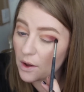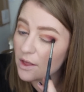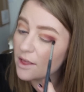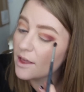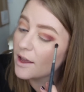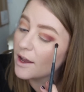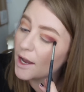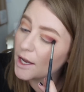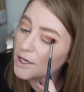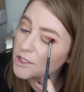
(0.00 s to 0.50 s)

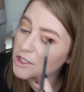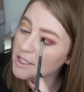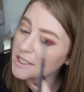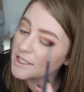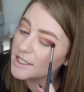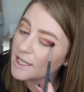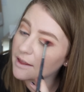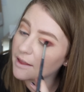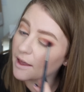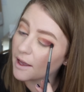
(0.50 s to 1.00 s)
I
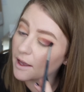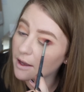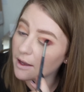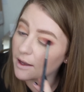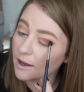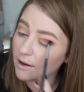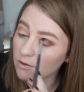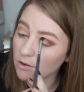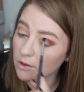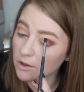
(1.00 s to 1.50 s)
shouldn't say
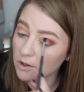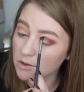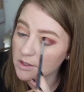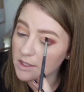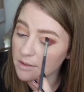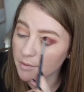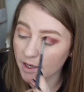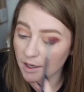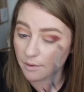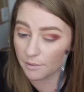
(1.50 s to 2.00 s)
that. I've only
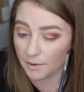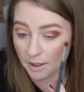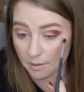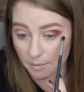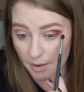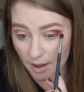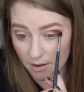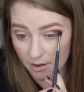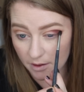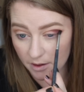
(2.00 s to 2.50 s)
used the Makeup
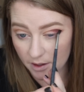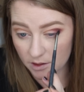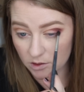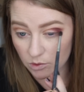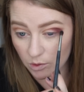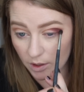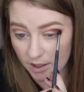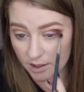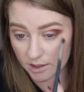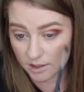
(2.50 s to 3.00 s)
Geek palette like
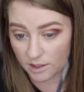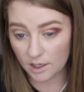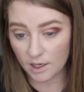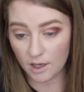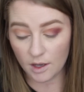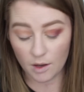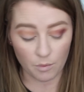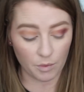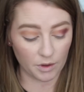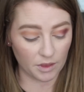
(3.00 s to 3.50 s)
twice.
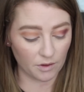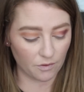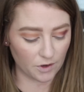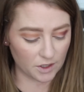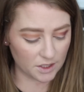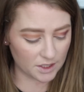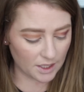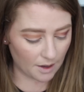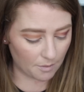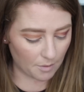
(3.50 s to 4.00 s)
But the
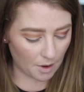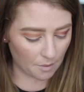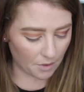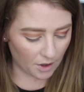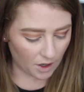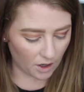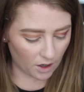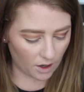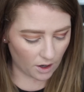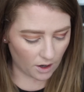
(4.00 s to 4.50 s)
first time,
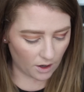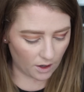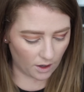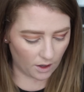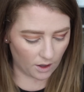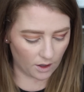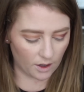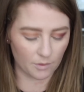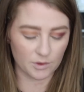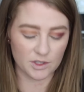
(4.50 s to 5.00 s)
remember,
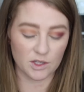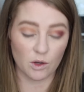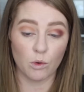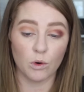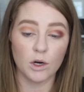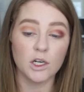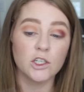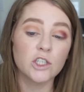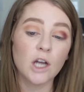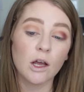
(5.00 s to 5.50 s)
it was the
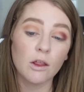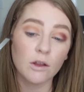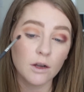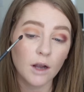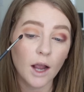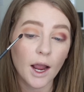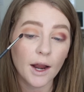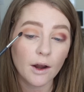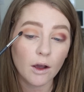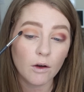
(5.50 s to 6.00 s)
orange
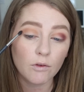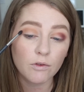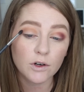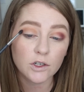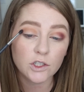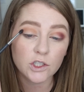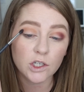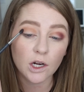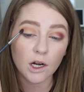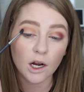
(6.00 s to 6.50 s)
color, I know
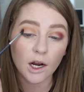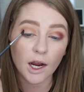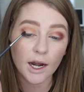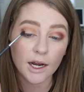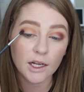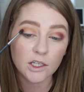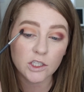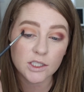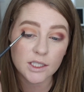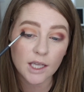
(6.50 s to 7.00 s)
for sure,
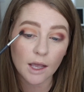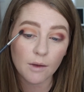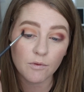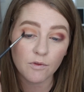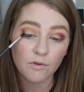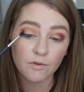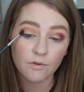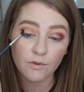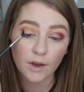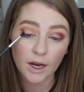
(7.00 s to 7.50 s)
and it just
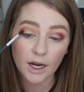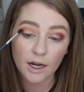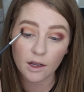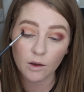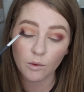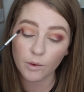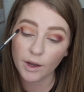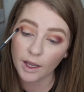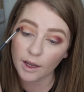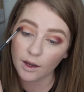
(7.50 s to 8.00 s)
kept
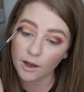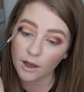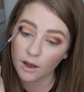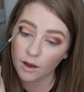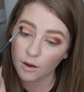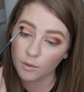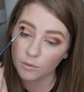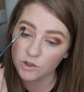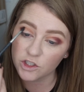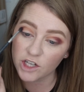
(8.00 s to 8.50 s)
fading away.
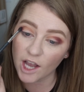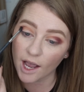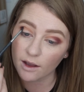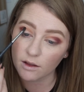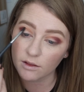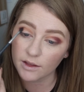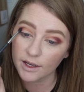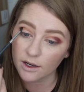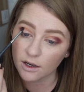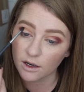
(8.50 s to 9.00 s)

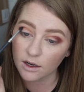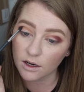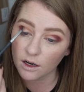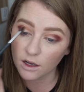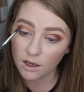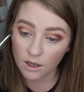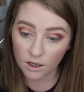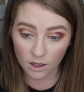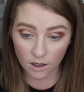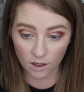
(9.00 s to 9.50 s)

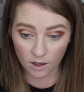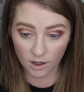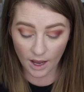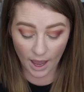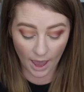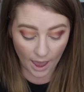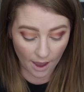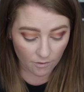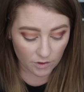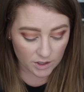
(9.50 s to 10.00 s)
Jack-o'-lantern.
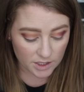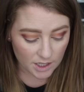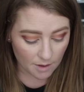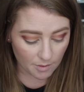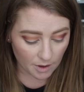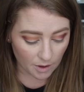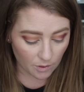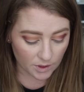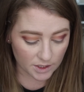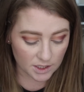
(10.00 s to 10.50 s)
Every
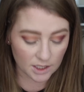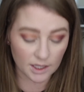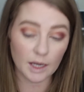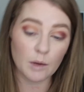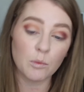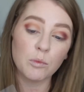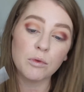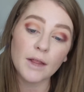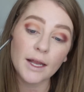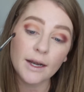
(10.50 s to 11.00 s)
time I went to
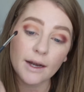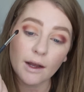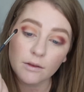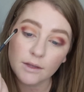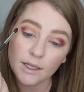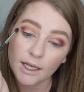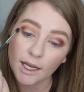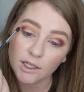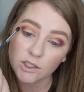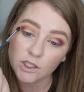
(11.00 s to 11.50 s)
like blend
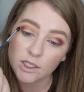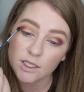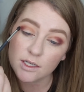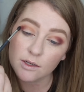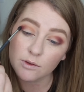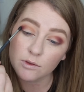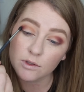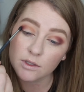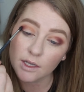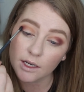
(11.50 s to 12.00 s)
out the edges,
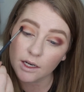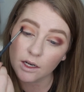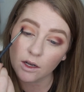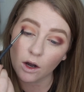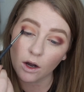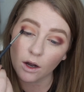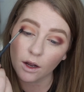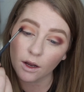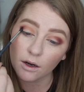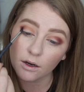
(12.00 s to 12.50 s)
it was like
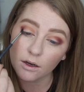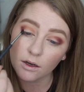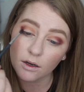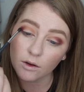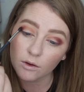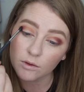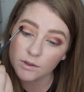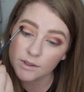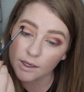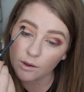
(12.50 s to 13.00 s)
gone.
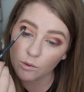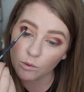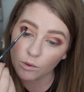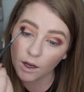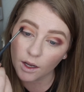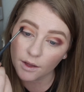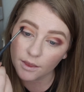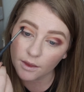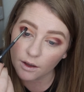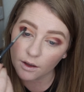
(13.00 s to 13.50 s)
I was like,
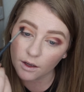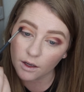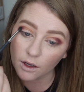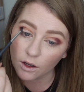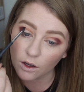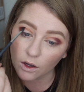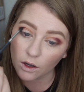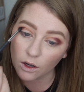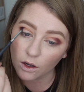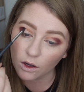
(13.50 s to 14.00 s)
what the
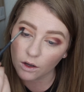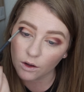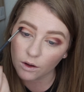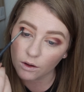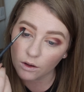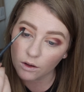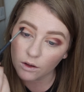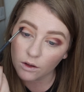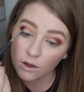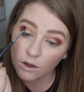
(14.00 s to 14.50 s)

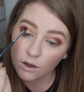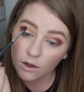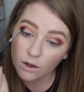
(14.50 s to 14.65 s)
hell?